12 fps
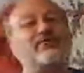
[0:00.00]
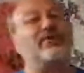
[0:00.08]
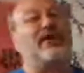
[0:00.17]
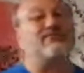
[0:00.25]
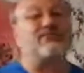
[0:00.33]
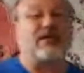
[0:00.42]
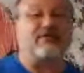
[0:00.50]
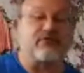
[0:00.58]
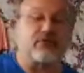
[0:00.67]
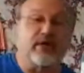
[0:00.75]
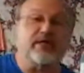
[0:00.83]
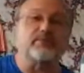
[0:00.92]
fight, flight,
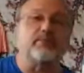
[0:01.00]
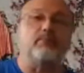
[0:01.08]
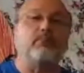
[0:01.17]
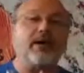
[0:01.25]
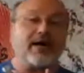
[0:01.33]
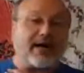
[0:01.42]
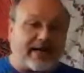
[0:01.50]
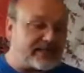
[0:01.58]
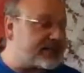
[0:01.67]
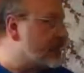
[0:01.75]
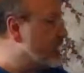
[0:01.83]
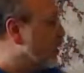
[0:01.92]
freeze.
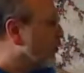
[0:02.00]
But